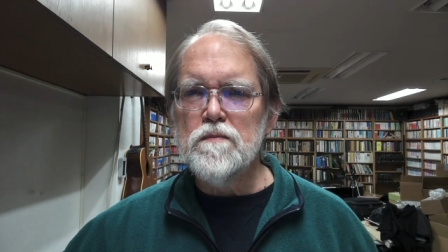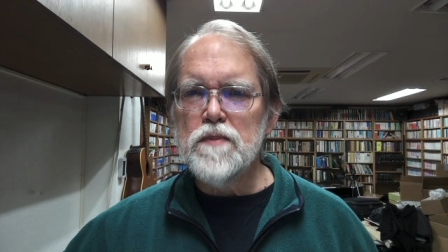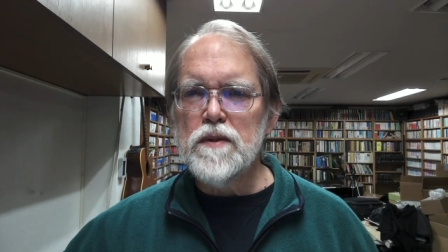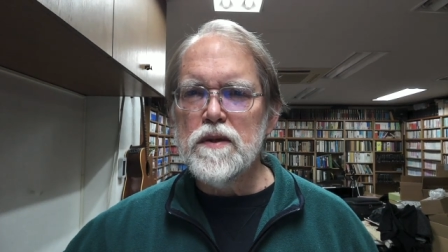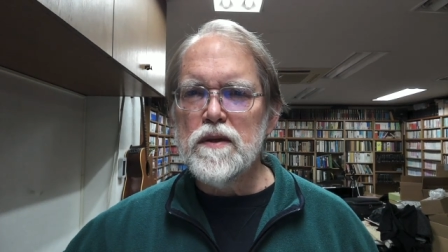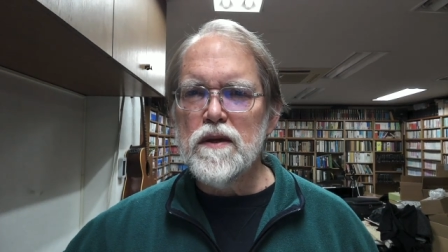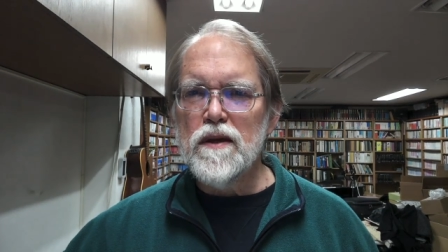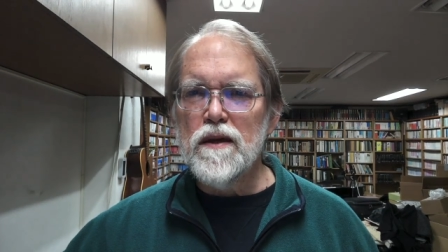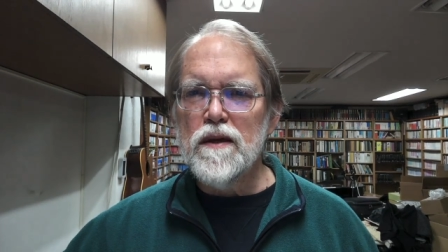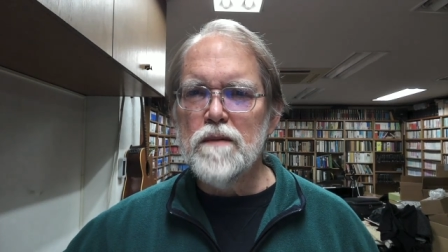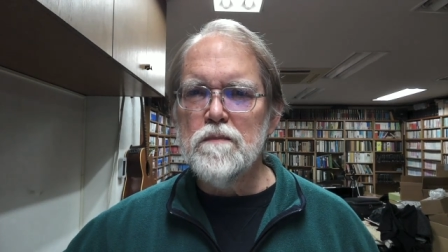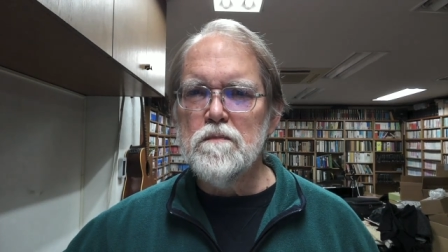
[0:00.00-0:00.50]

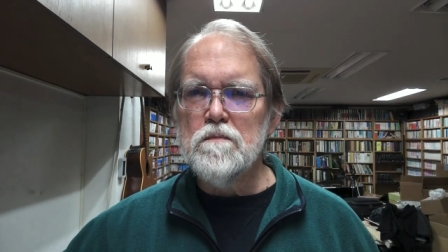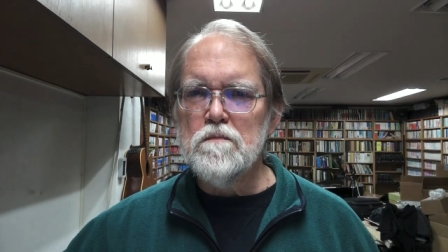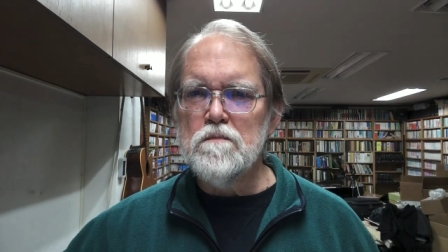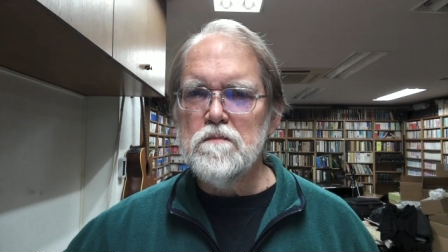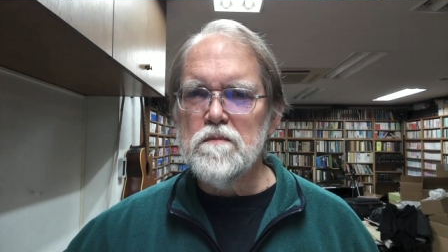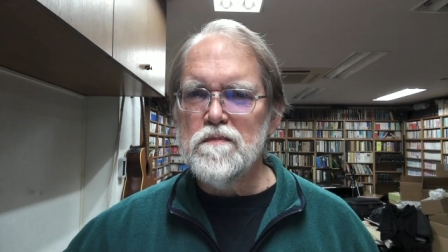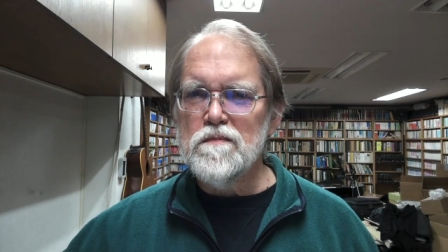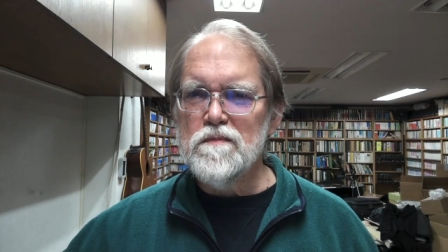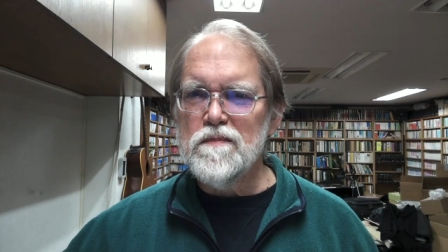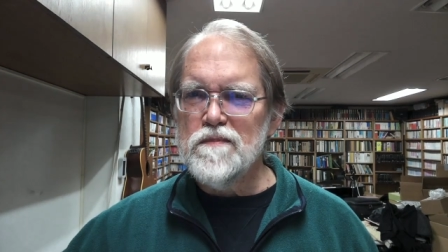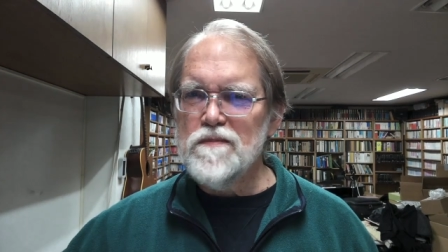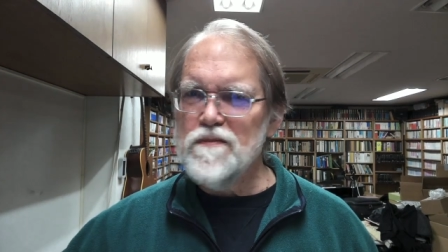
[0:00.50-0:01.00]

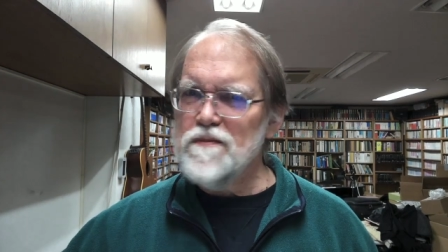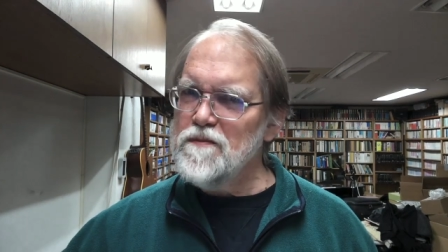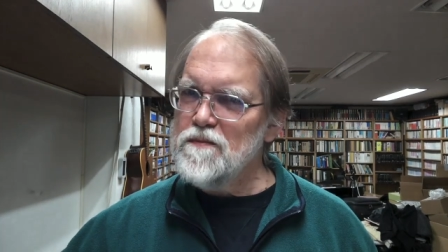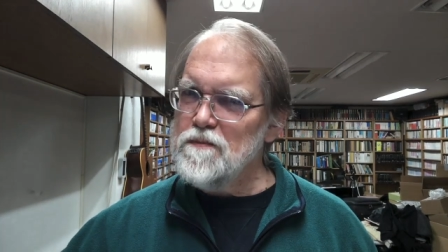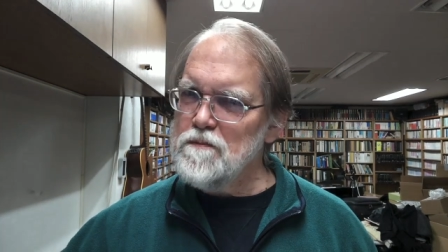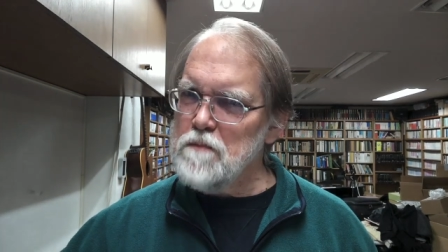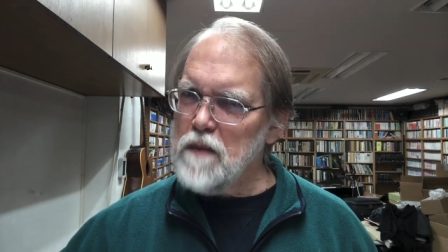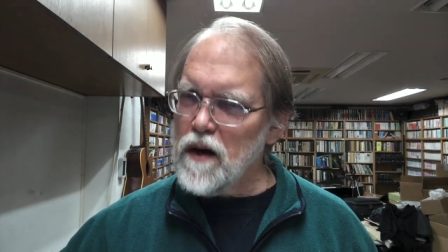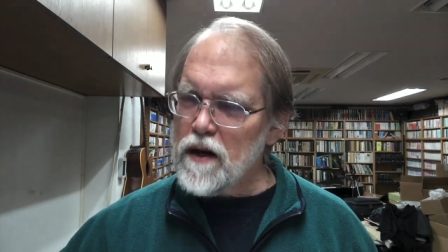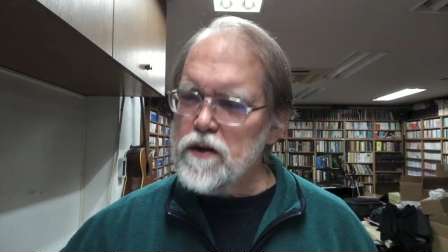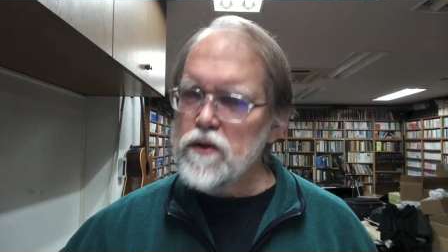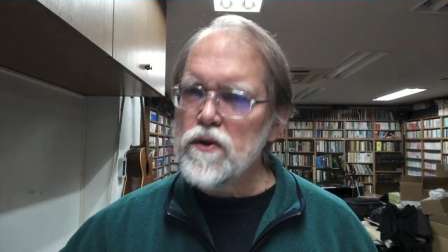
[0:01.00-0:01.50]
became
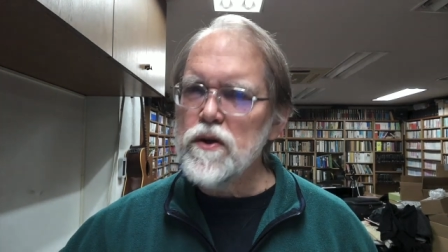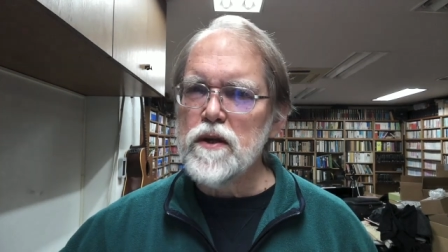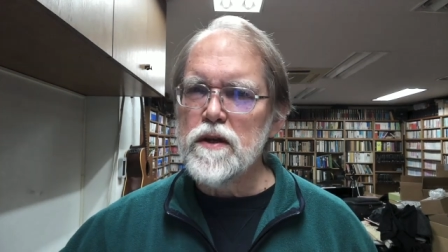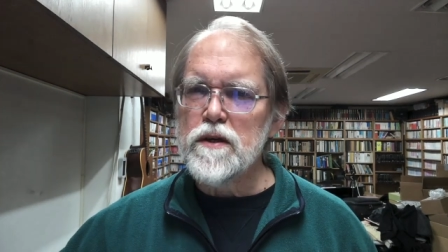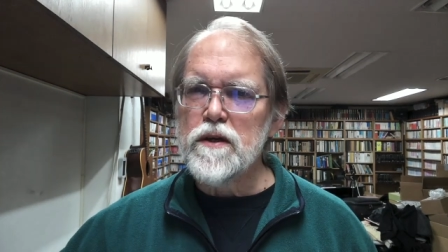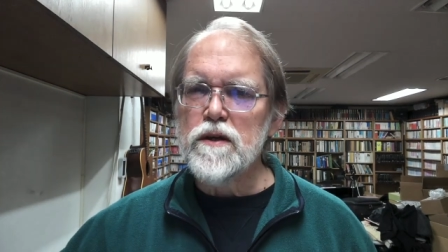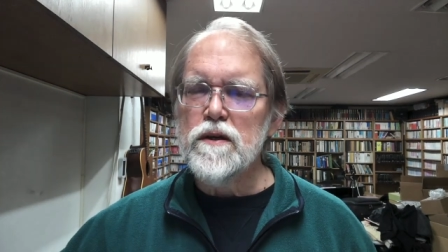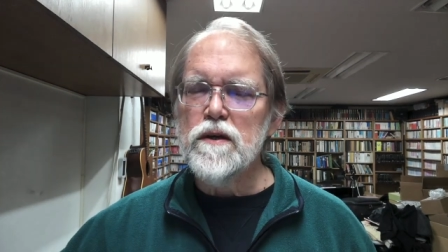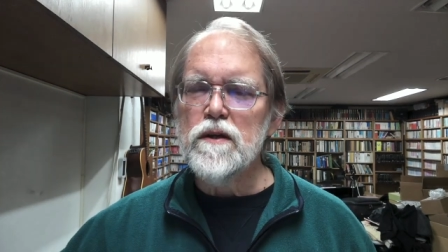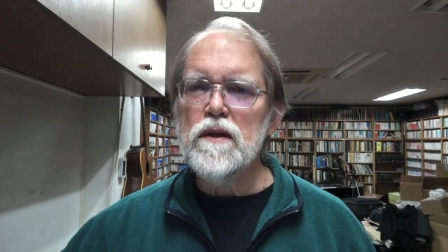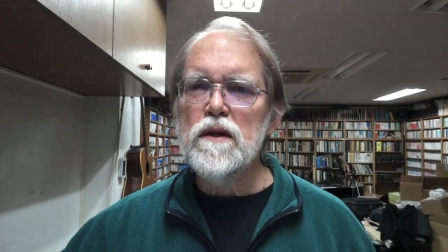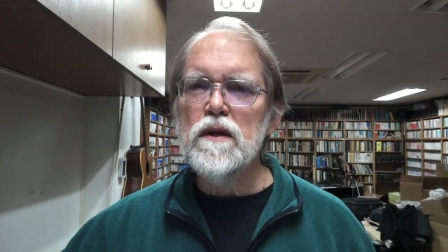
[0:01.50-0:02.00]
moderately
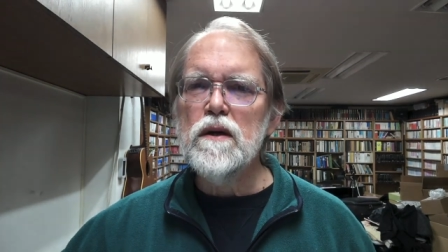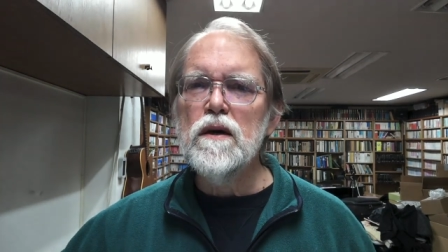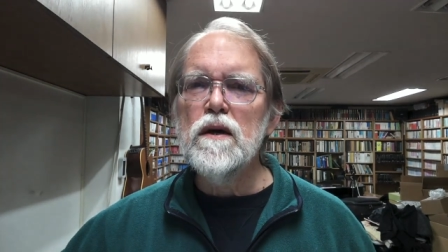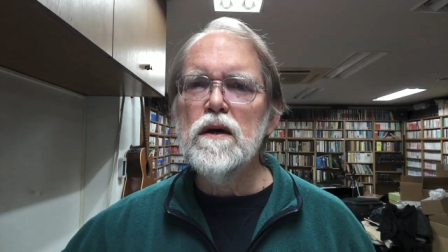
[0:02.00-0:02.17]
good,